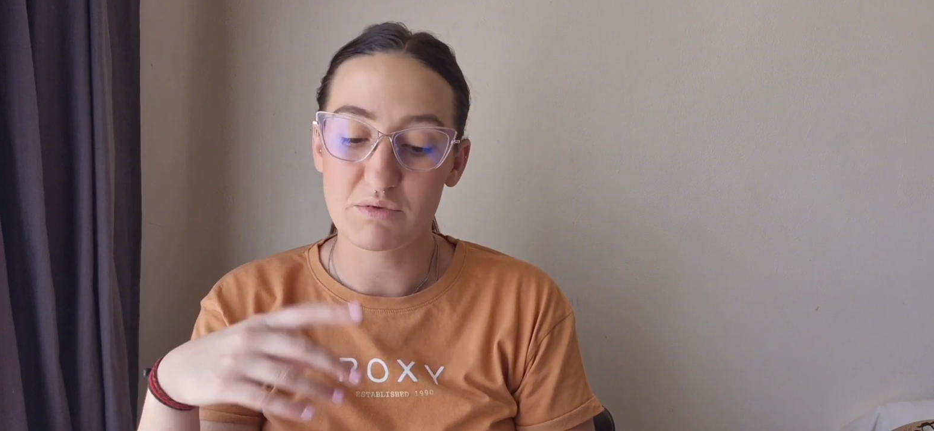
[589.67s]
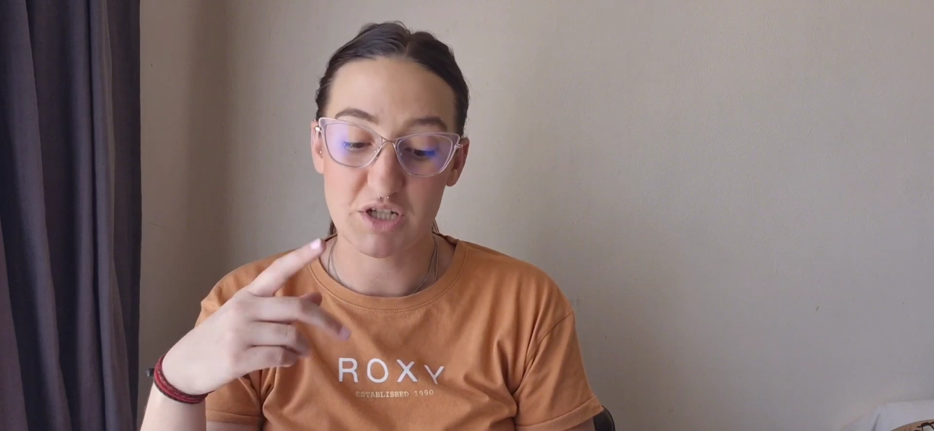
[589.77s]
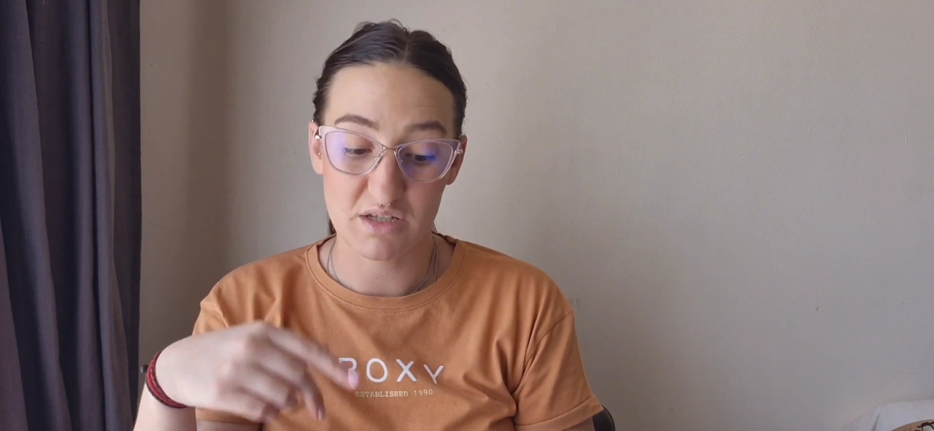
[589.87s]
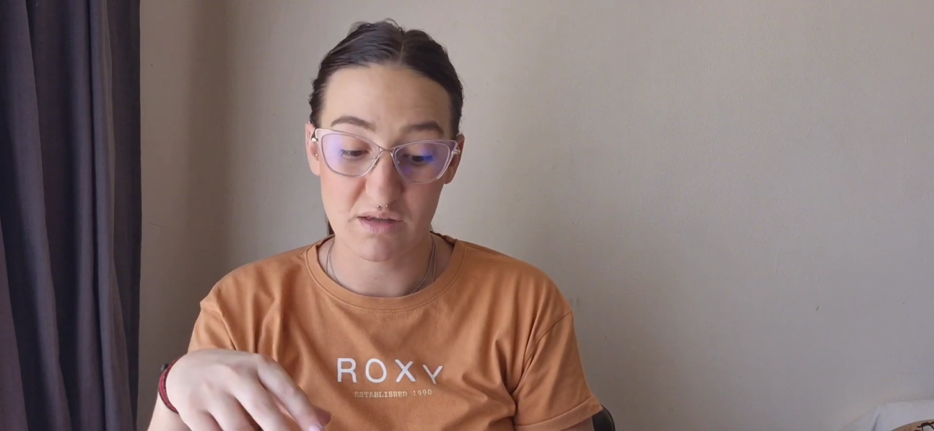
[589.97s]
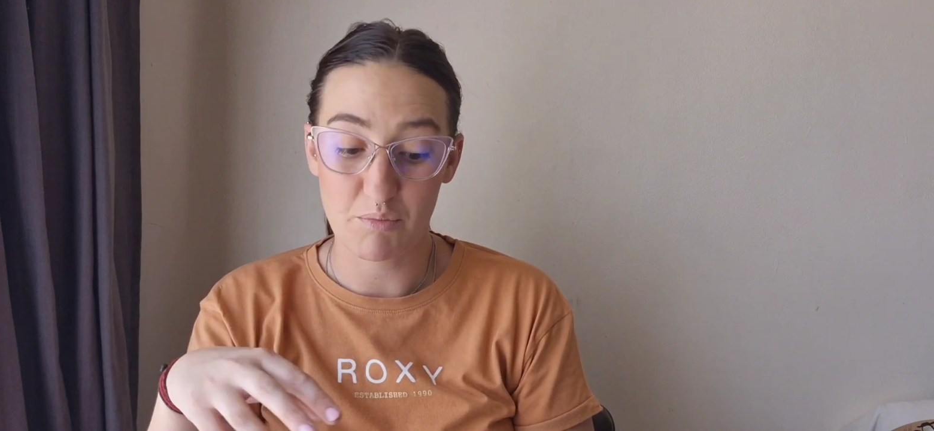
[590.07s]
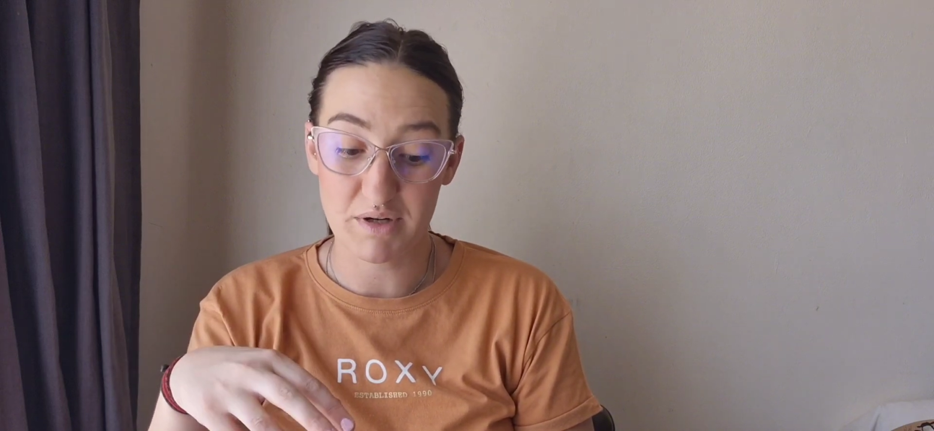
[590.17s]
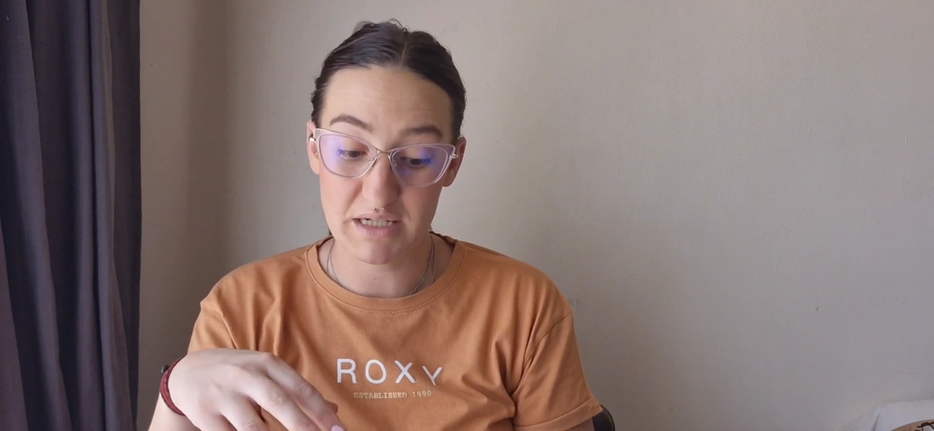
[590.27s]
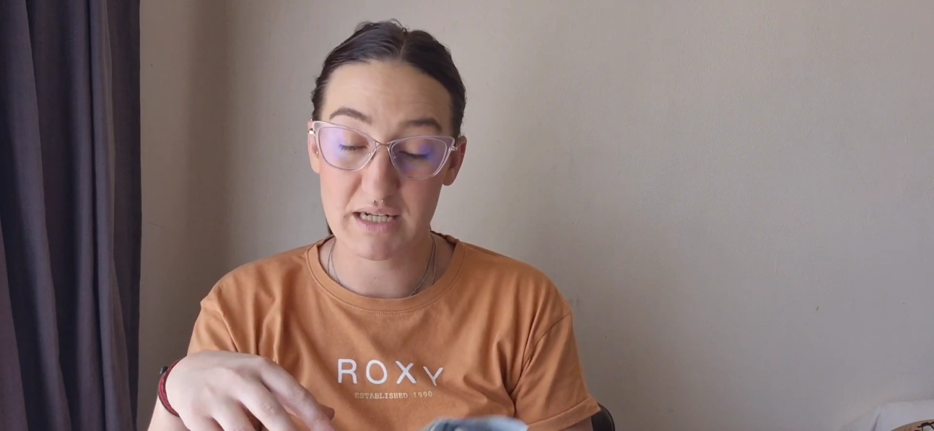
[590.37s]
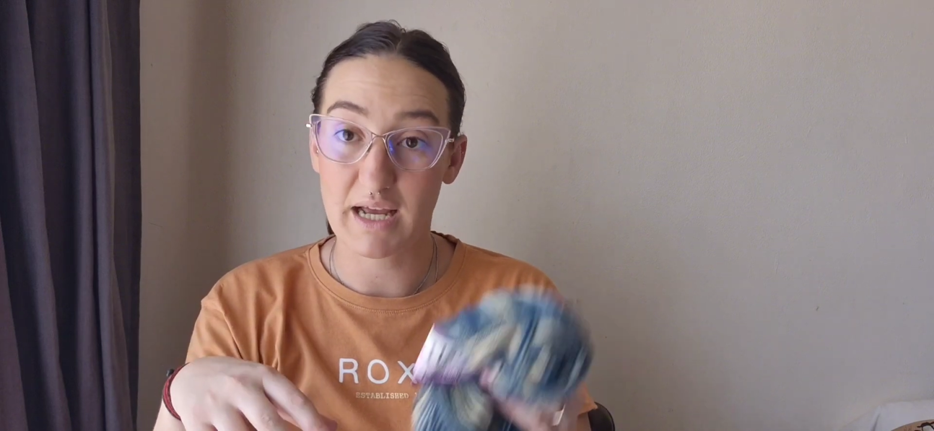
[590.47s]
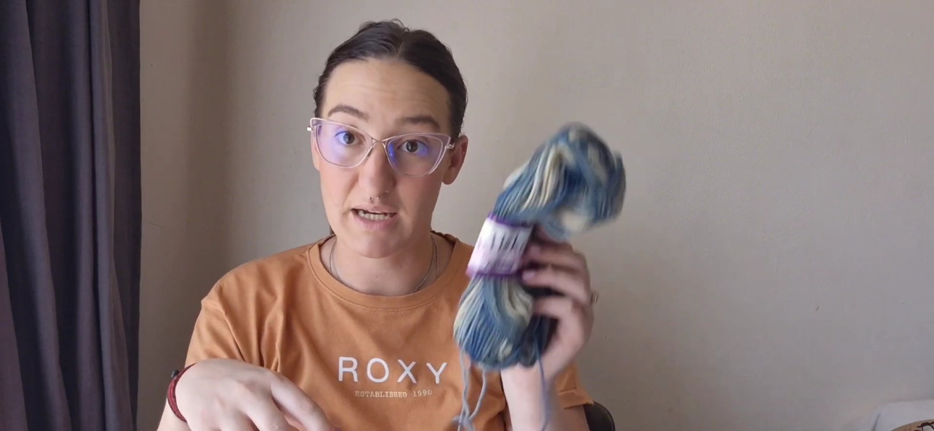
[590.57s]
which is the
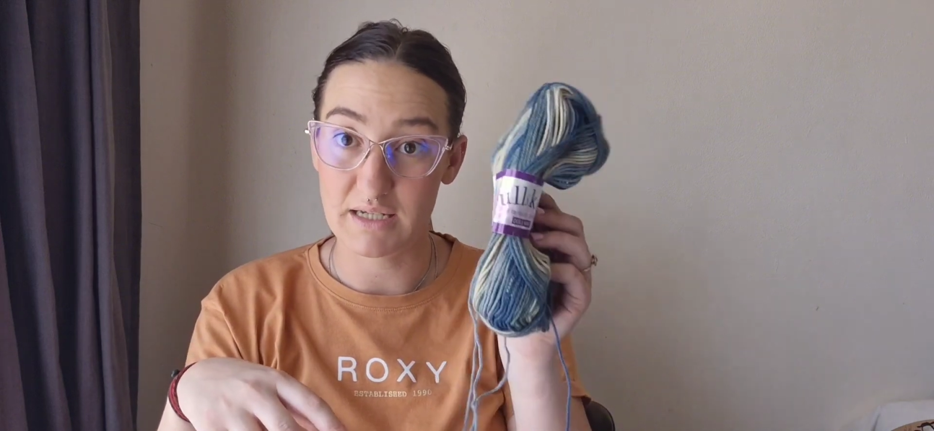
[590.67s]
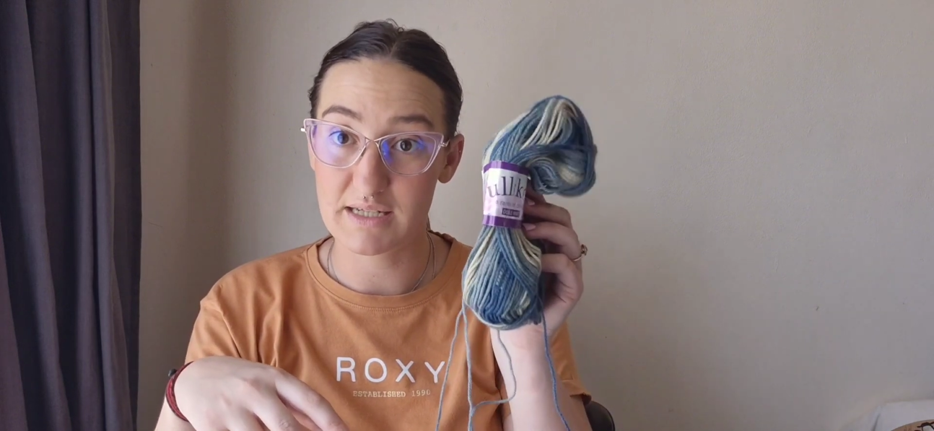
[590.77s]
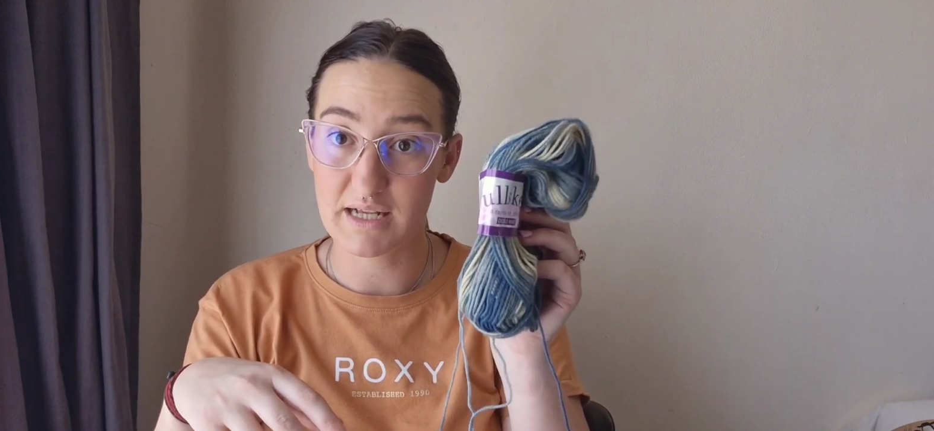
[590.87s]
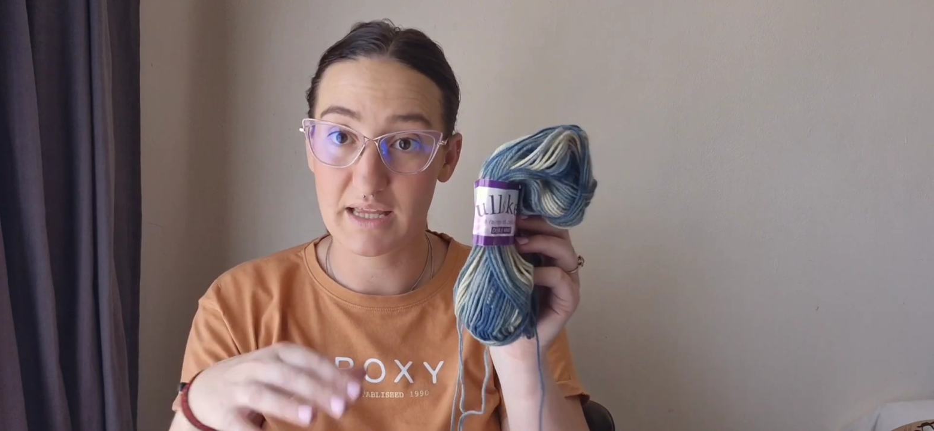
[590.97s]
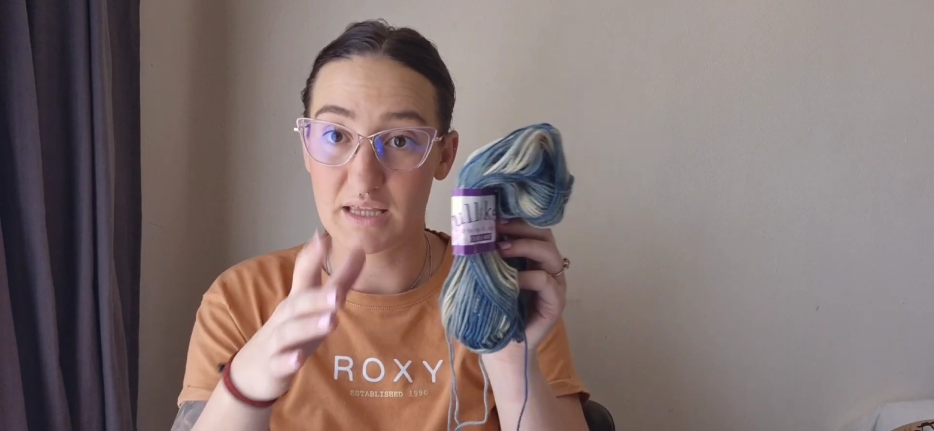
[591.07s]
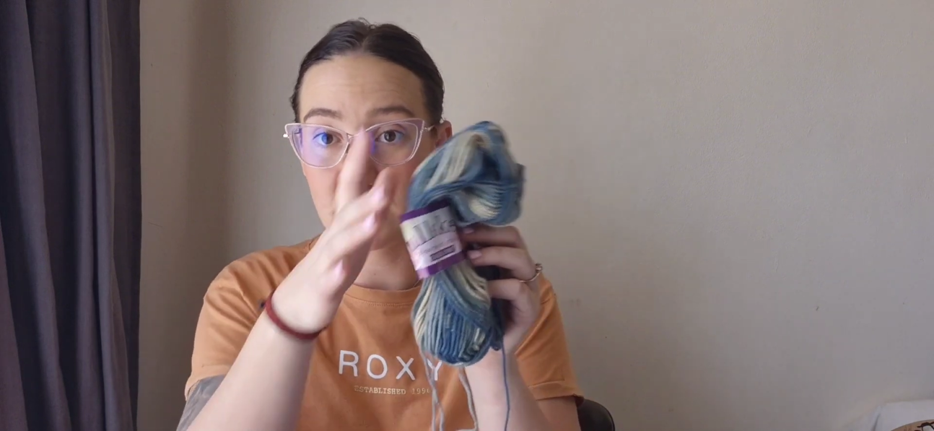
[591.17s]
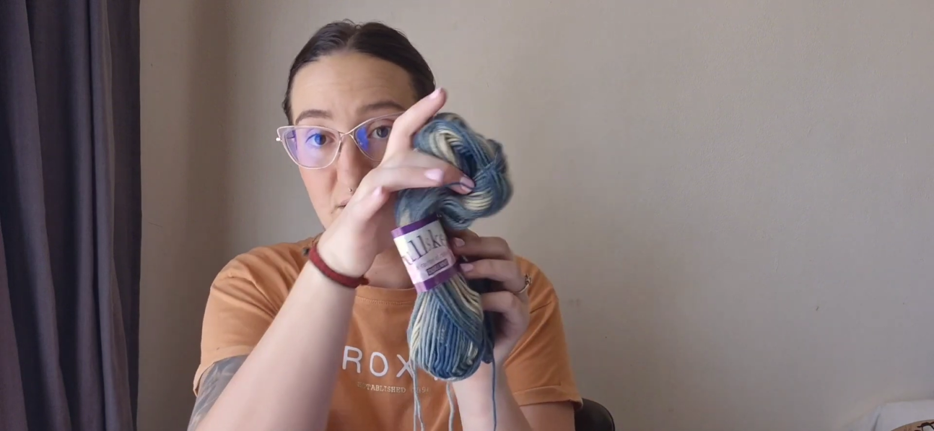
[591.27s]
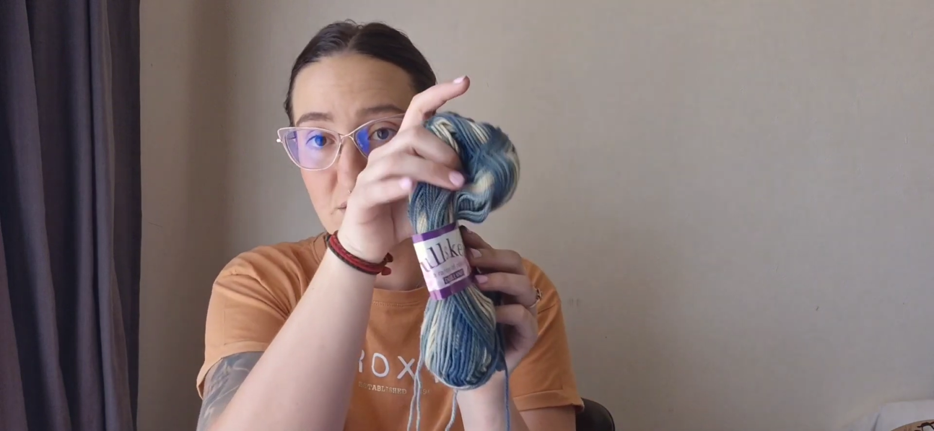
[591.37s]
print colors like this.